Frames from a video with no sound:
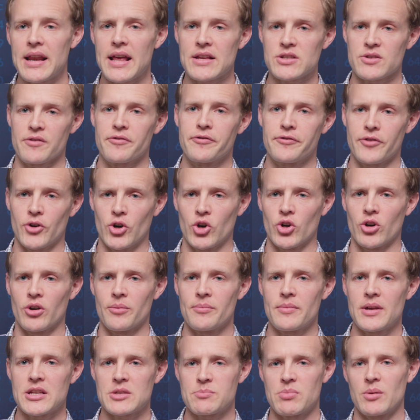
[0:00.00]
as a
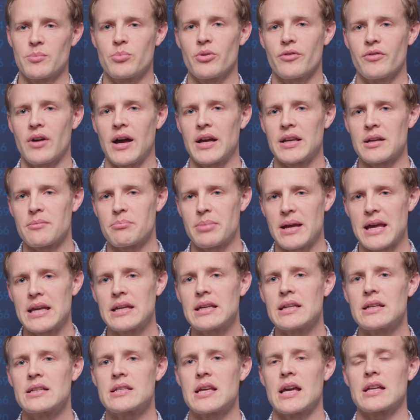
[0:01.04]
firm has been providing
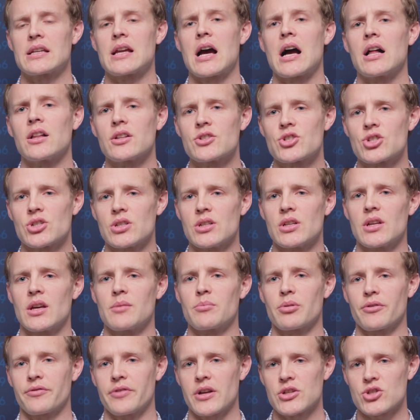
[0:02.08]
banking technology and
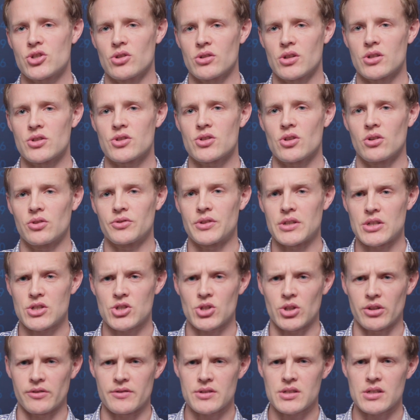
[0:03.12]
professional consulting
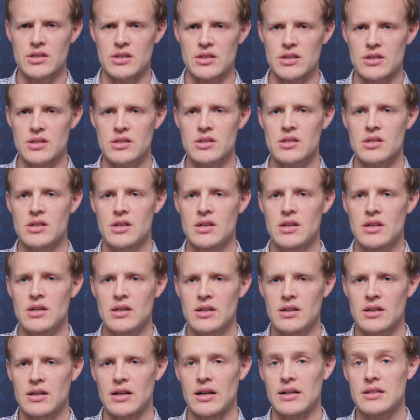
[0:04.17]
services
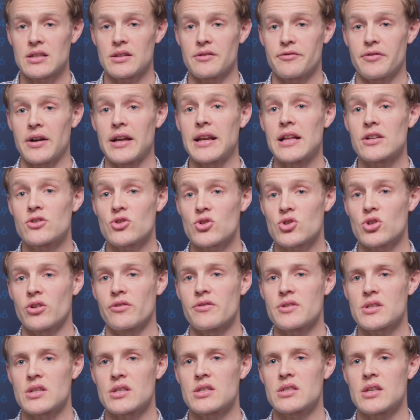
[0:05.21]
uh, to the financial
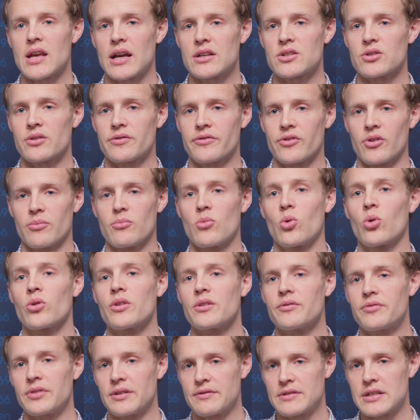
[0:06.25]
services sector for more
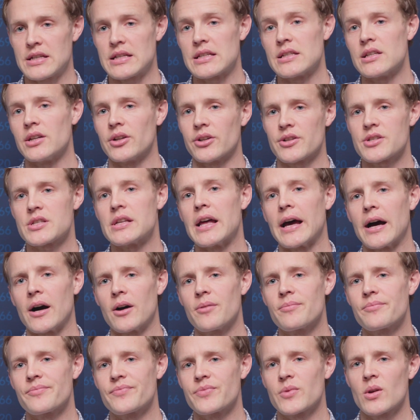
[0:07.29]
than 15 years
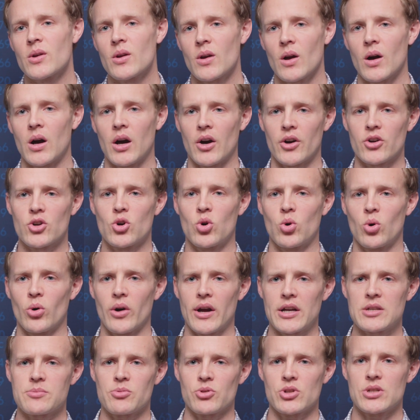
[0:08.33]
now. Uh, our core
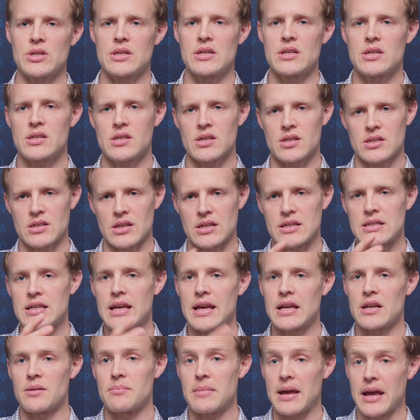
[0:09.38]
expertise is in
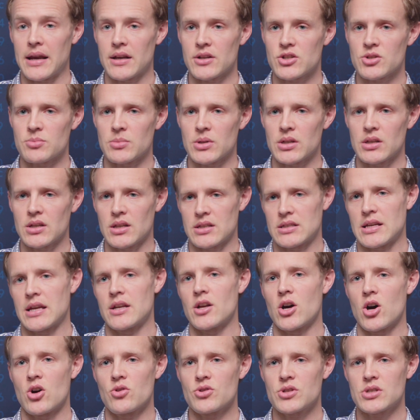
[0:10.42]
data management and data
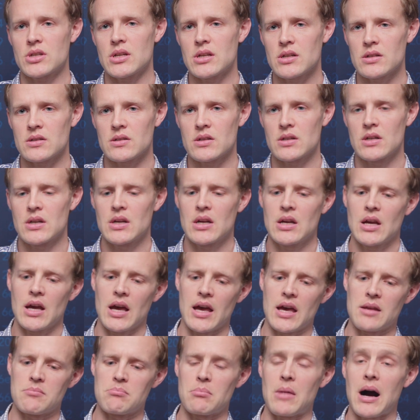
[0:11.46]
hosting,
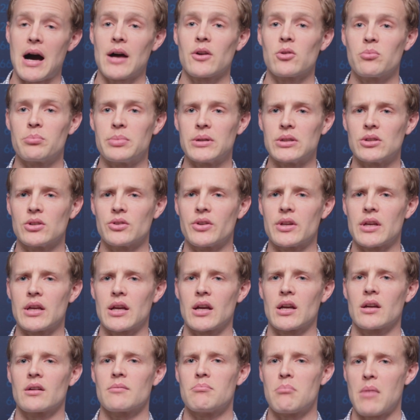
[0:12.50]
and model
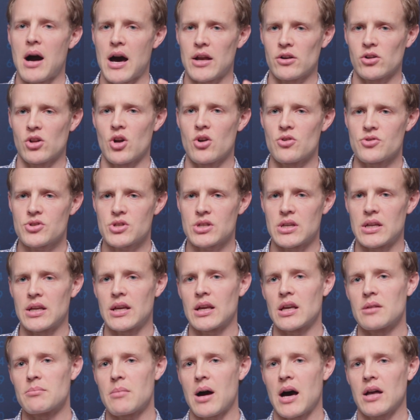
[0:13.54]
building, model
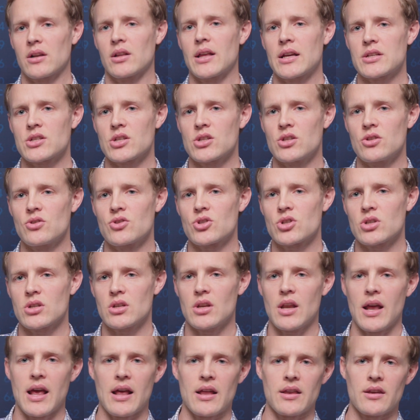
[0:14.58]
hosting, and model
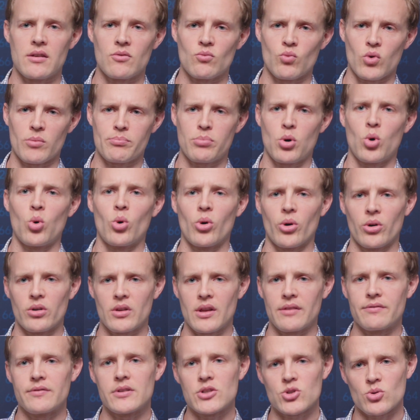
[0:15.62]
execution, and report
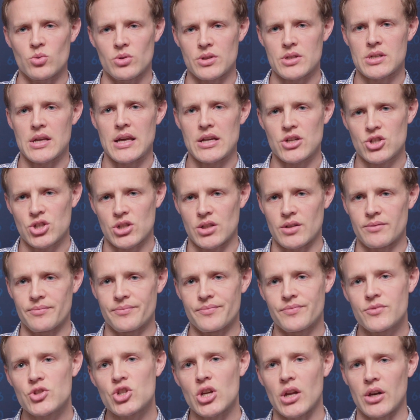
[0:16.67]
and
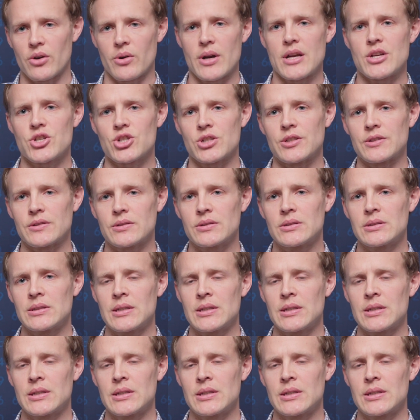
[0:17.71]
visualization generation.